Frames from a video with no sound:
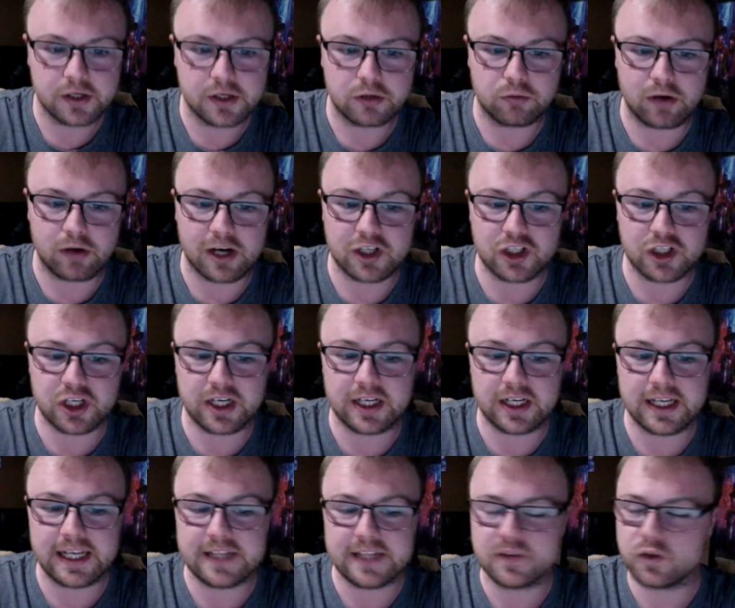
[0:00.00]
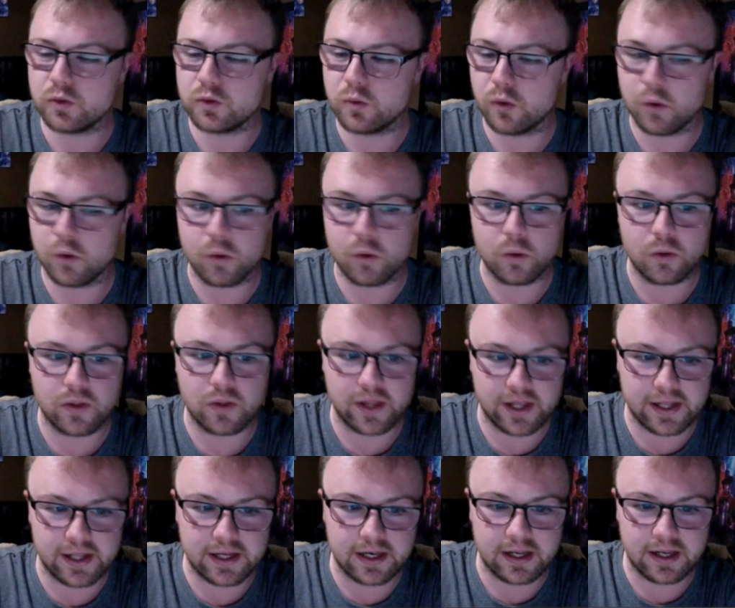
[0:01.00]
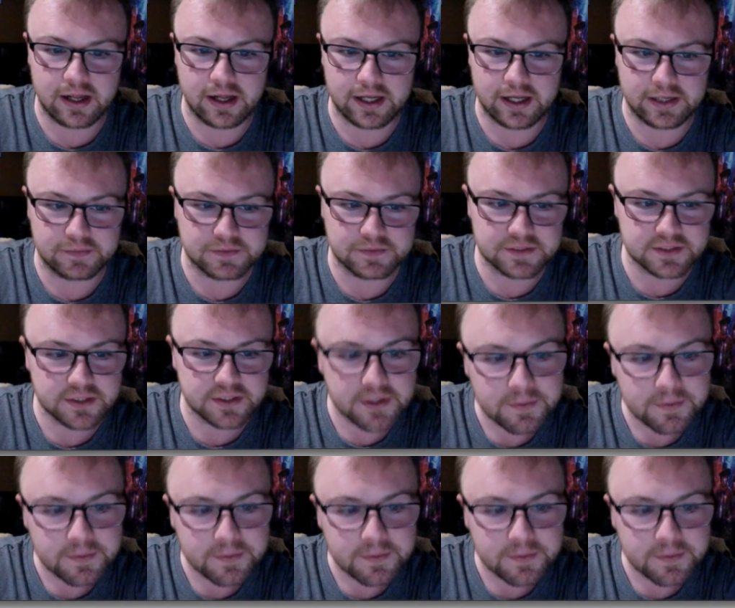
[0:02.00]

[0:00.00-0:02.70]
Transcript: crashing into all their lives.